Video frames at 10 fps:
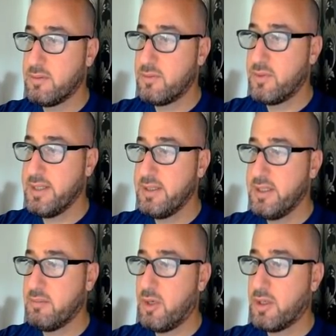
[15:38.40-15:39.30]

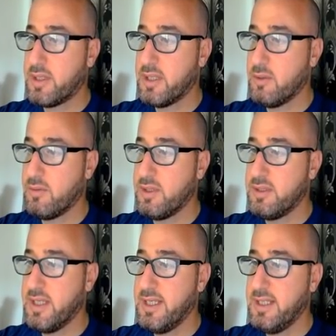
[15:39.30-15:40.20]
trending market on the
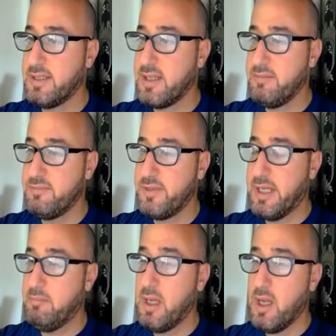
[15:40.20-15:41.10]
daily time
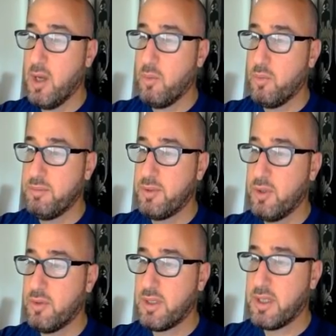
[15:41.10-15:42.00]
frame we
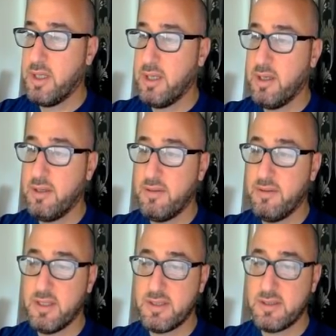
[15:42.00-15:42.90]
broke uh,
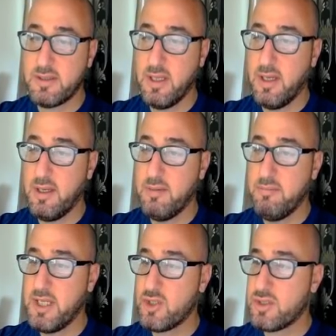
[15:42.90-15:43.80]
this uh,
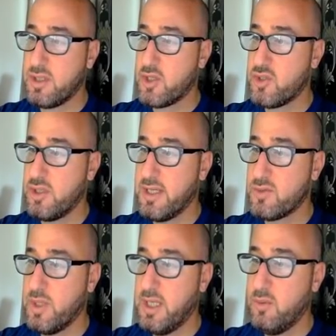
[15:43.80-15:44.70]
major structure
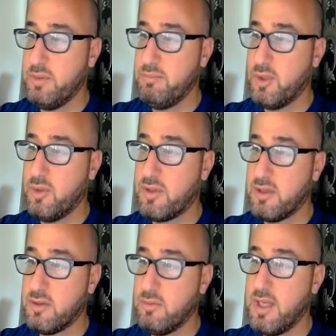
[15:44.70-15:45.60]
as well we broke the
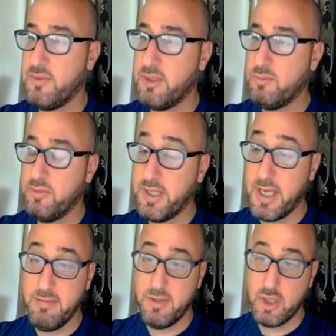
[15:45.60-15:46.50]
200 moving
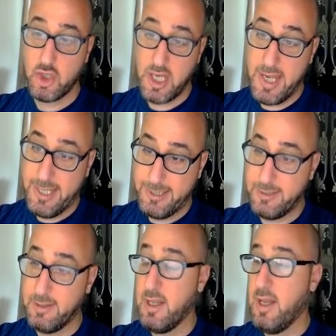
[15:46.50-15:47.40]
average
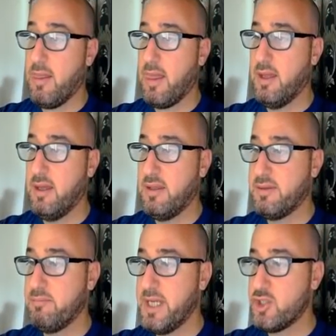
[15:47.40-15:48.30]
and uh,
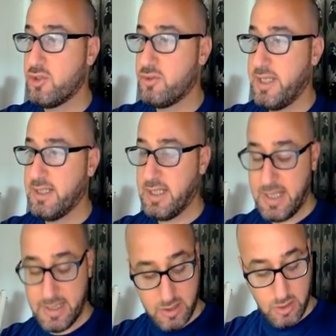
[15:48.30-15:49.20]
the major trend
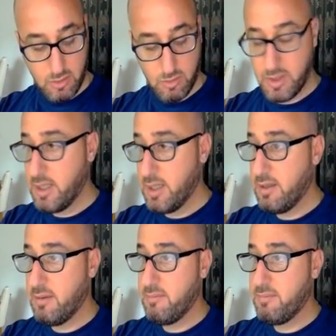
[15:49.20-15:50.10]
line so
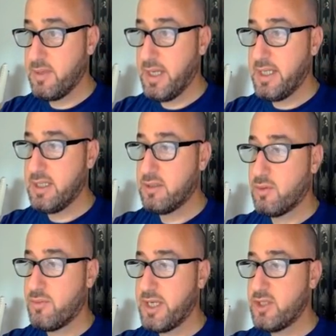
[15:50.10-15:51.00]
um, a
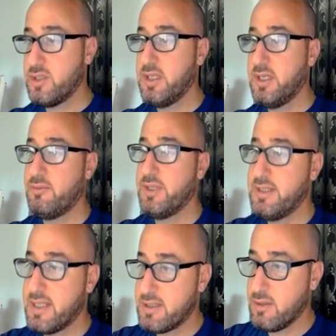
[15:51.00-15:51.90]
correction a
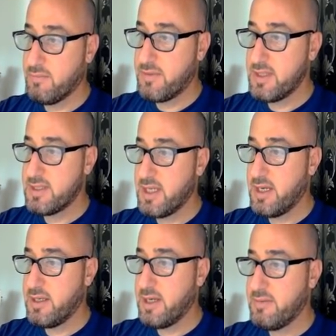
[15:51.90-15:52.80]
retest of this
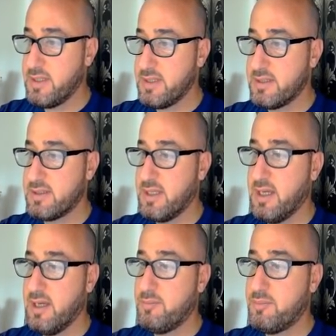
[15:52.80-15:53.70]
area is
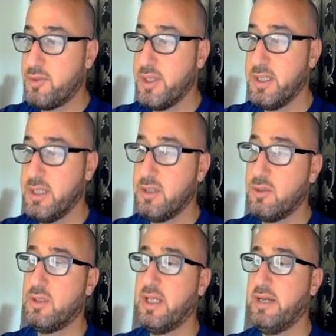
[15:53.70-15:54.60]
a uh, pretty
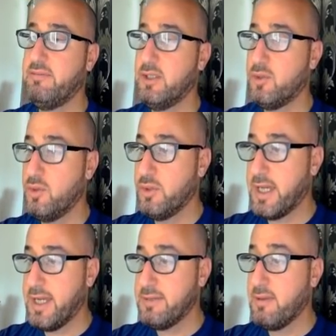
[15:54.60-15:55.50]
good level to
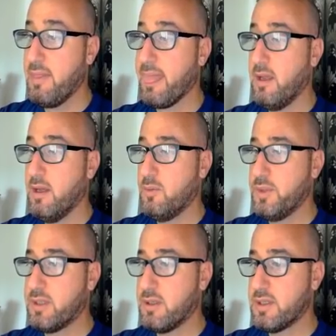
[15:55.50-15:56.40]
look at
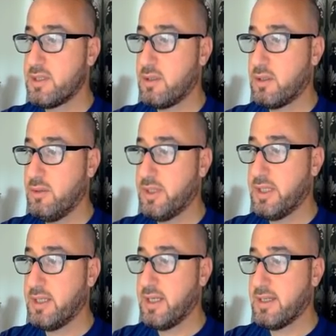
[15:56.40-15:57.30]
we're gonna start
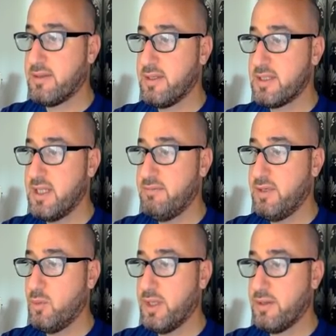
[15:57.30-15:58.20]
looking at this
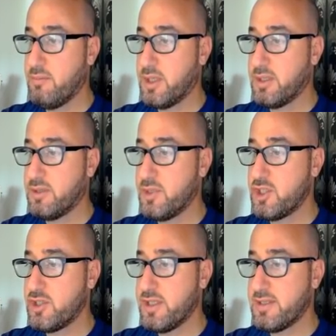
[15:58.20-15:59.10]
level when the market
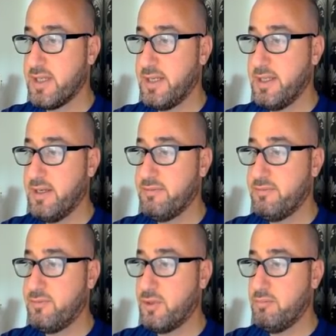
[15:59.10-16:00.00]
reaches this area
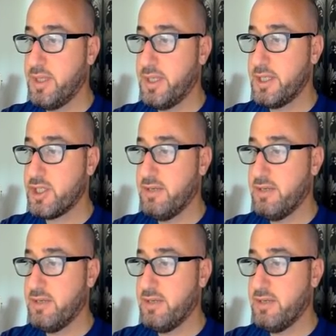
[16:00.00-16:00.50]
for bearish